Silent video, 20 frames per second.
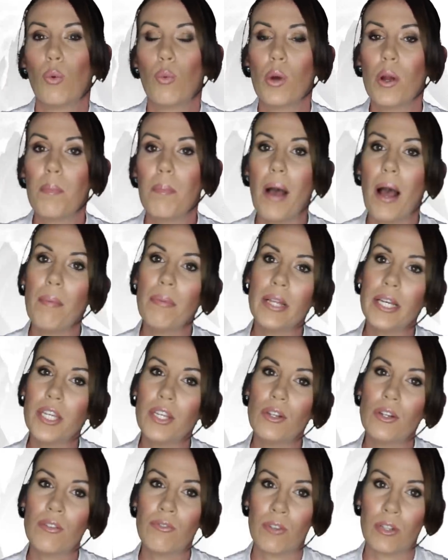"We're a
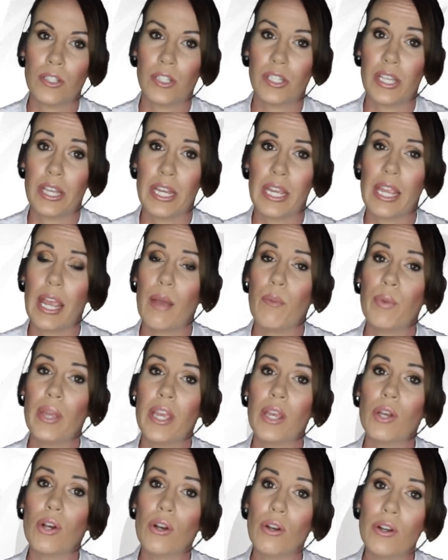public university and
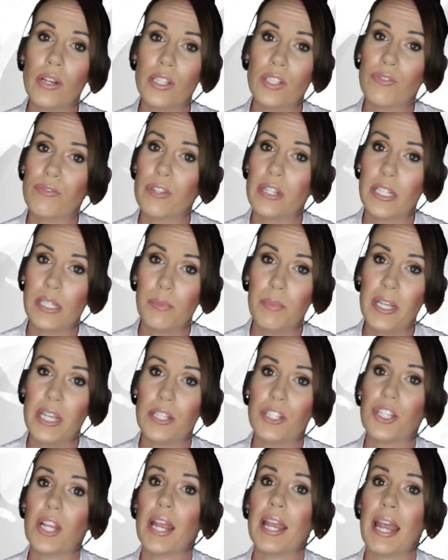we encourage free
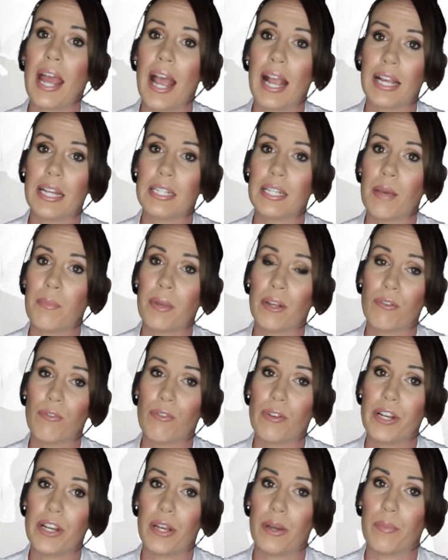speech and academic
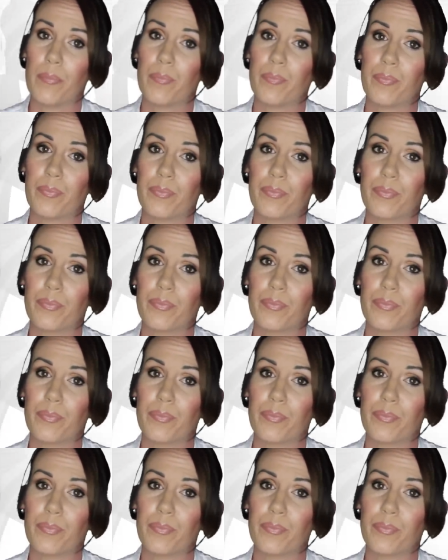freedom.